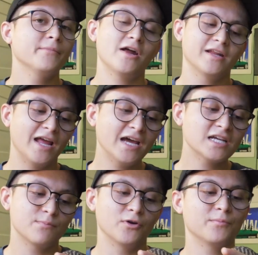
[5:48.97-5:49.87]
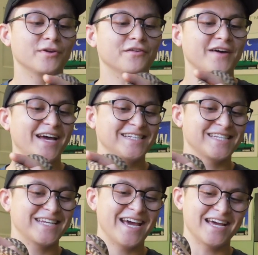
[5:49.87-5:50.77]
I'm not an expert, but if I had
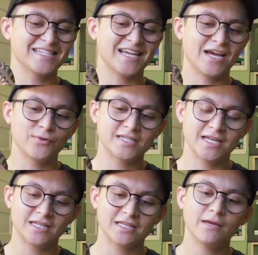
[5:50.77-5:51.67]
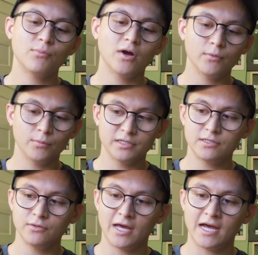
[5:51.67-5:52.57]
to guess, I would say that they probably
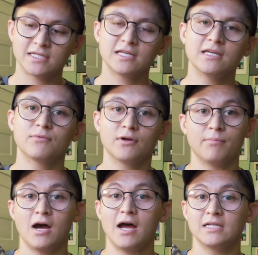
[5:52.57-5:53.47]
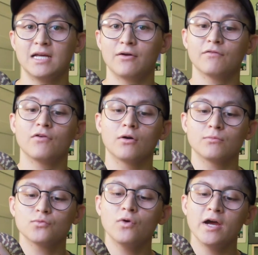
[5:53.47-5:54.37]
do that to keep their body out of
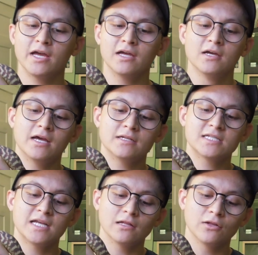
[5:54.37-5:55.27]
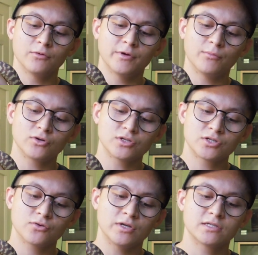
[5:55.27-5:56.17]
harm's way and stay a little bit more
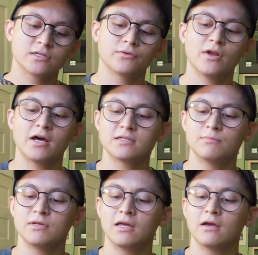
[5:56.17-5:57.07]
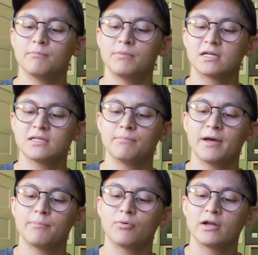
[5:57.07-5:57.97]
discreet, so not to be picked up
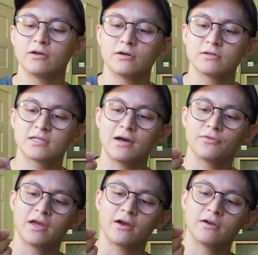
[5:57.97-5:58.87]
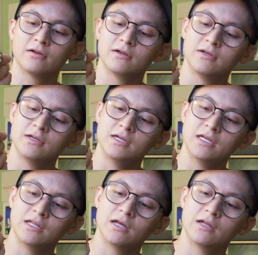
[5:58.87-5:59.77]
by predators out there
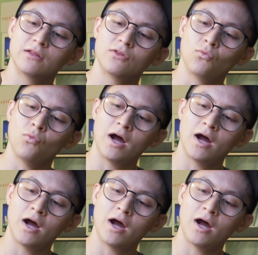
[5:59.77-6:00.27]
in the